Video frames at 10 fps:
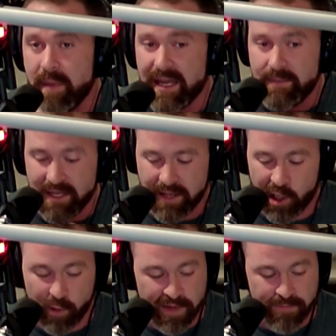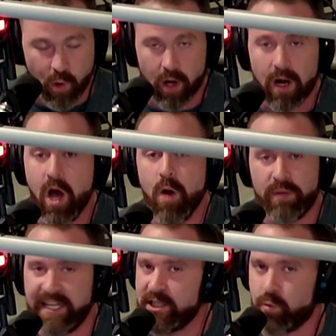maybe there'll be more.
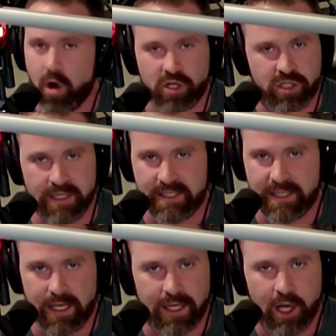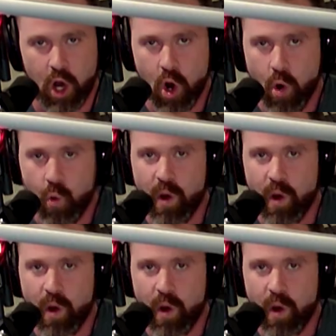Please watch, watch this it. thing. Absolutely.